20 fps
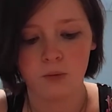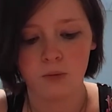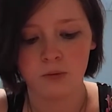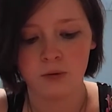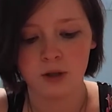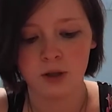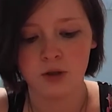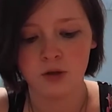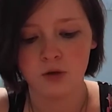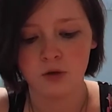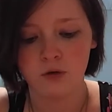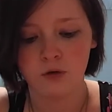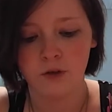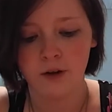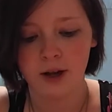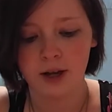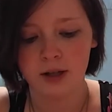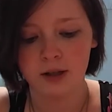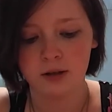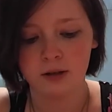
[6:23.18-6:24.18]
Did you
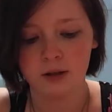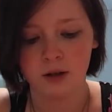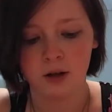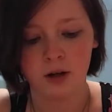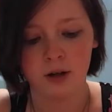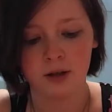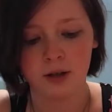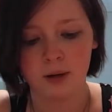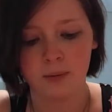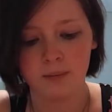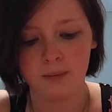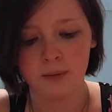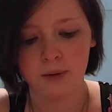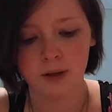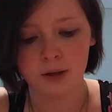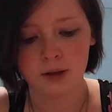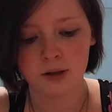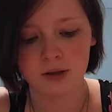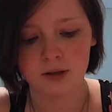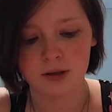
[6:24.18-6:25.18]
find our
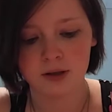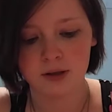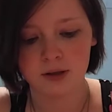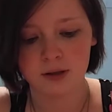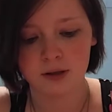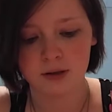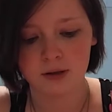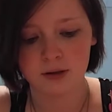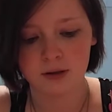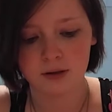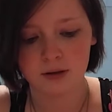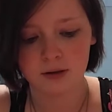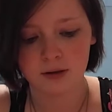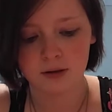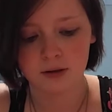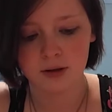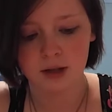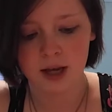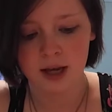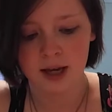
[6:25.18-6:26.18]
numbers
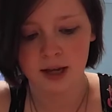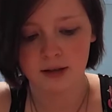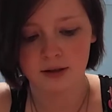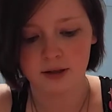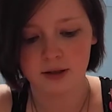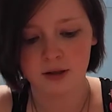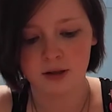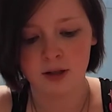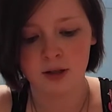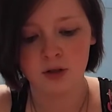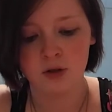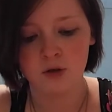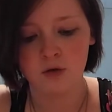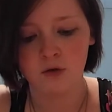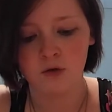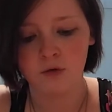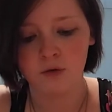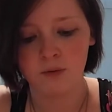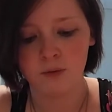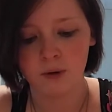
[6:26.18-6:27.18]
8? Did you
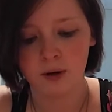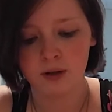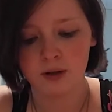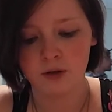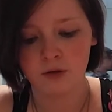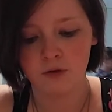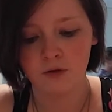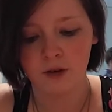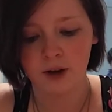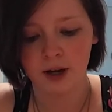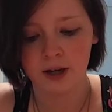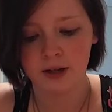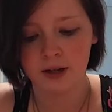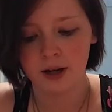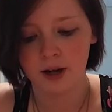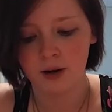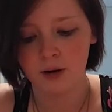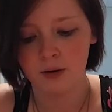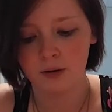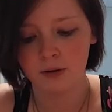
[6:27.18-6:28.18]
want to find
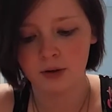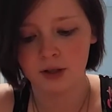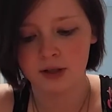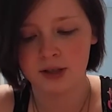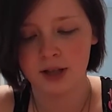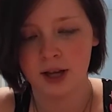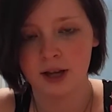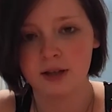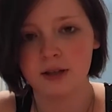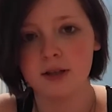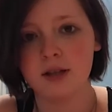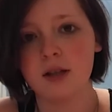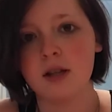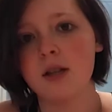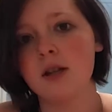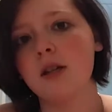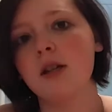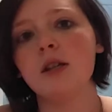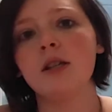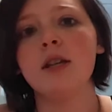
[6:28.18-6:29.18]
out the sex?
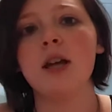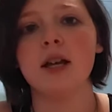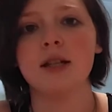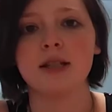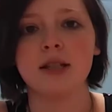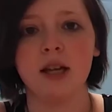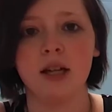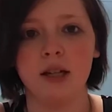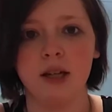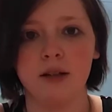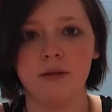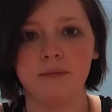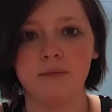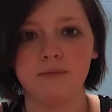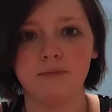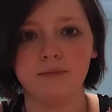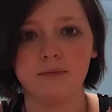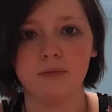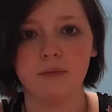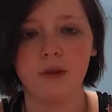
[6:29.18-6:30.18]
Yes, I did.
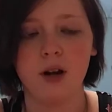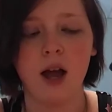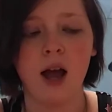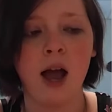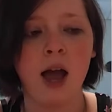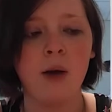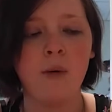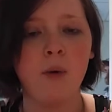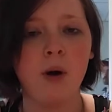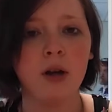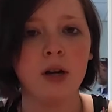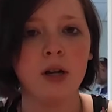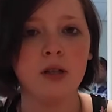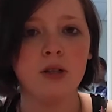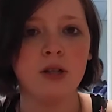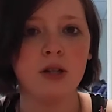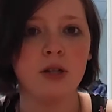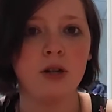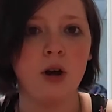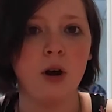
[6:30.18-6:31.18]
I wanted
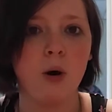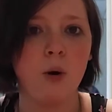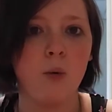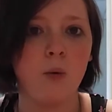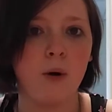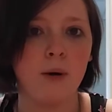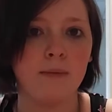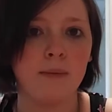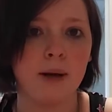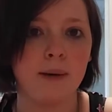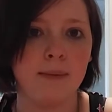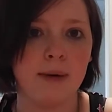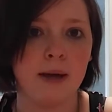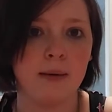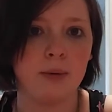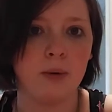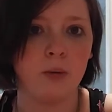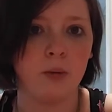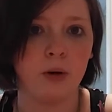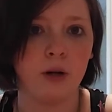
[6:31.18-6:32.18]
to know what my
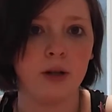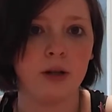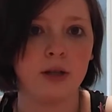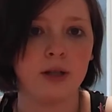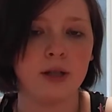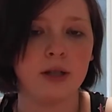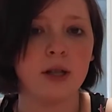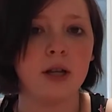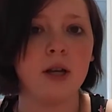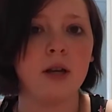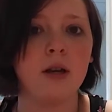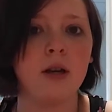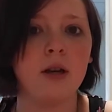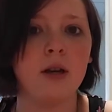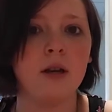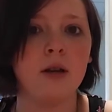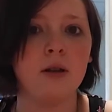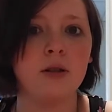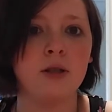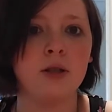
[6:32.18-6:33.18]
baby was
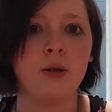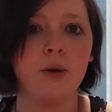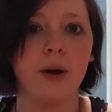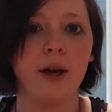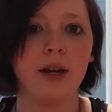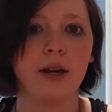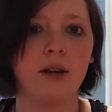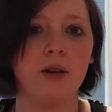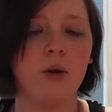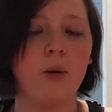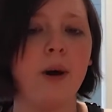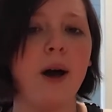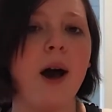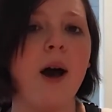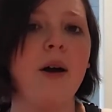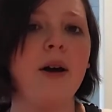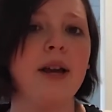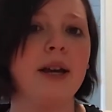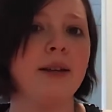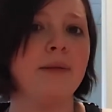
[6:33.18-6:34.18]
so I could go
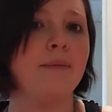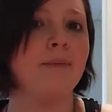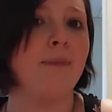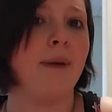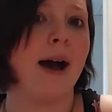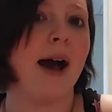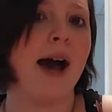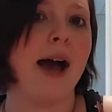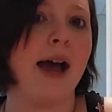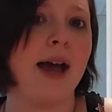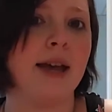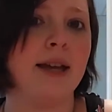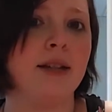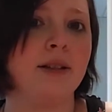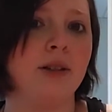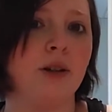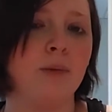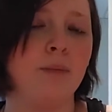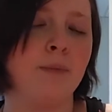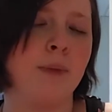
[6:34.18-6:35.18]
out and buy,
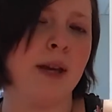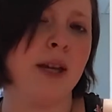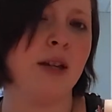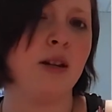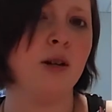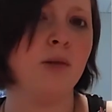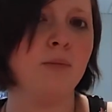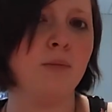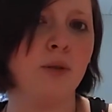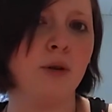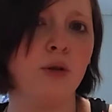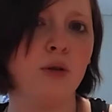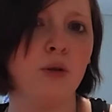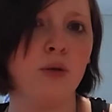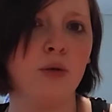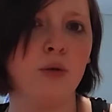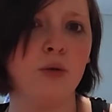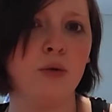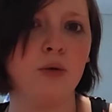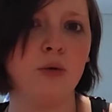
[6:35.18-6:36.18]
pink or
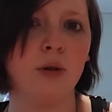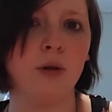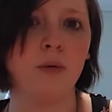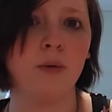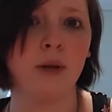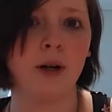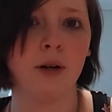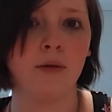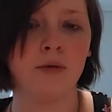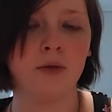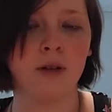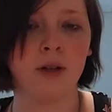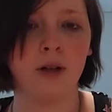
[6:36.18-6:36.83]
blue or whatever,